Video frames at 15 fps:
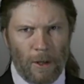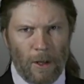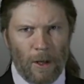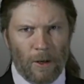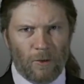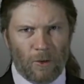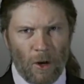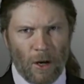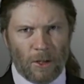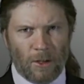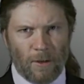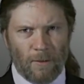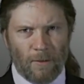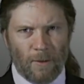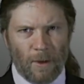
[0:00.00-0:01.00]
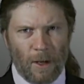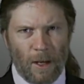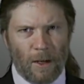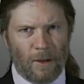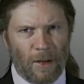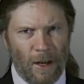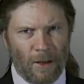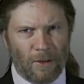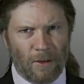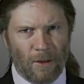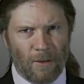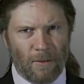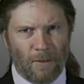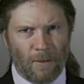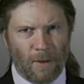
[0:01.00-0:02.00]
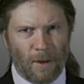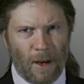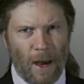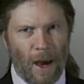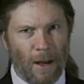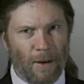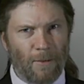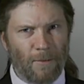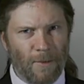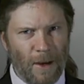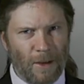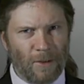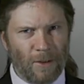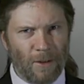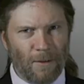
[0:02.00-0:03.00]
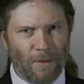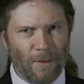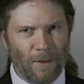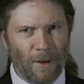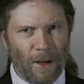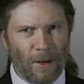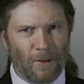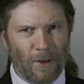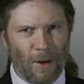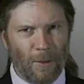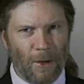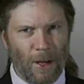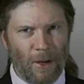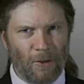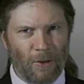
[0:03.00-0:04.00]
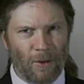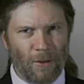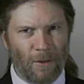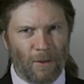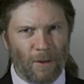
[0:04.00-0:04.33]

the exhaustive, intensive, and invasive examination,